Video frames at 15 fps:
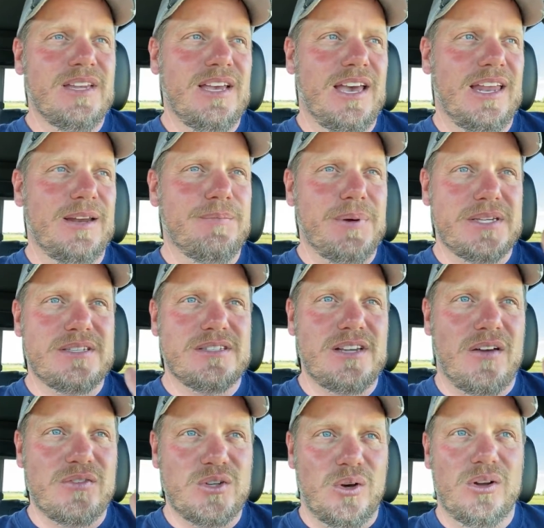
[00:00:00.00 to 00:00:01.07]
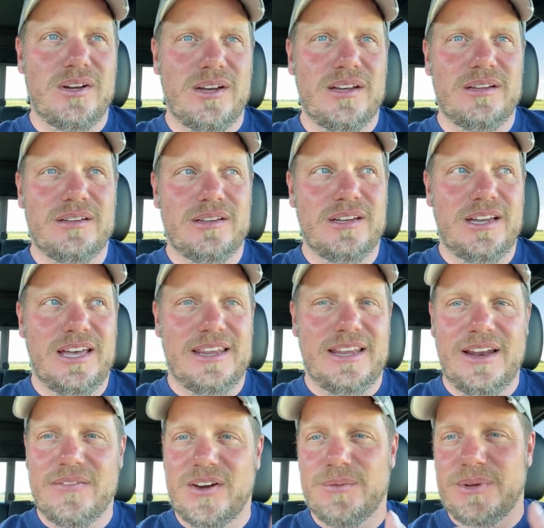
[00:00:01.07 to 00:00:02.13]
and he pisses off Toyota and they
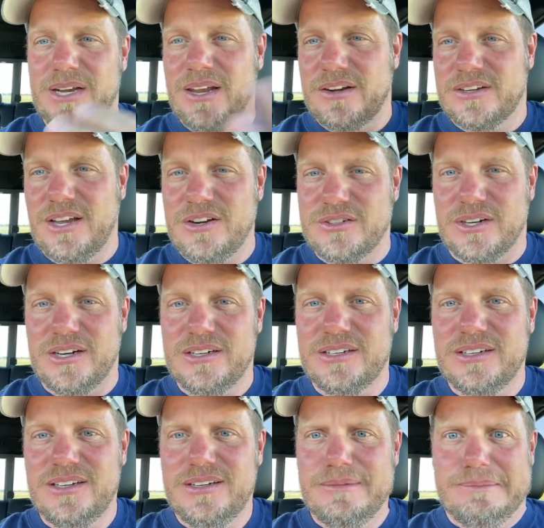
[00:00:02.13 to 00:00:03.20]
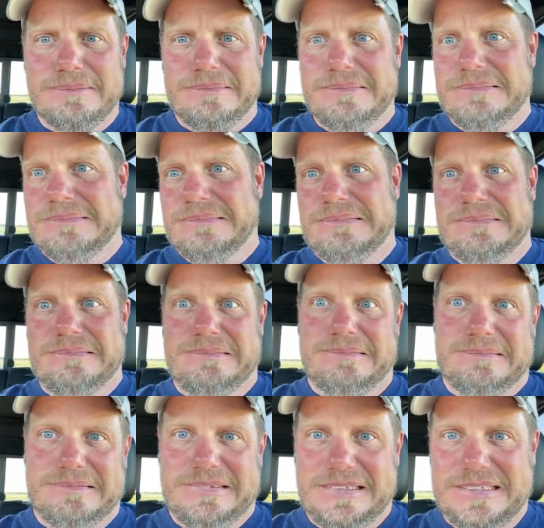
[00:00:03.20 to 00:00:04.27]
never give him another Tundra,
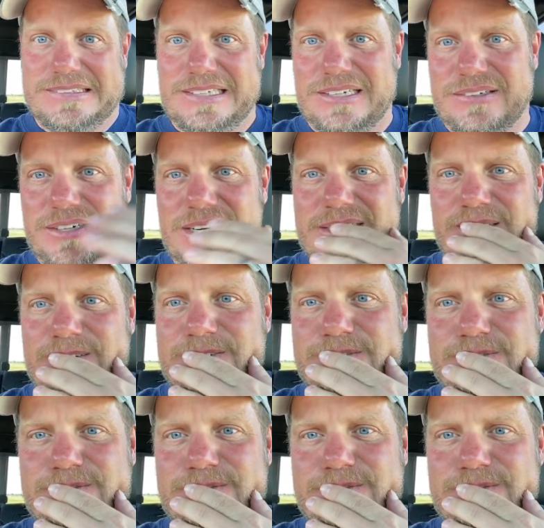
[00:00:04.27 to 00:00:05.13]
it's like crazy.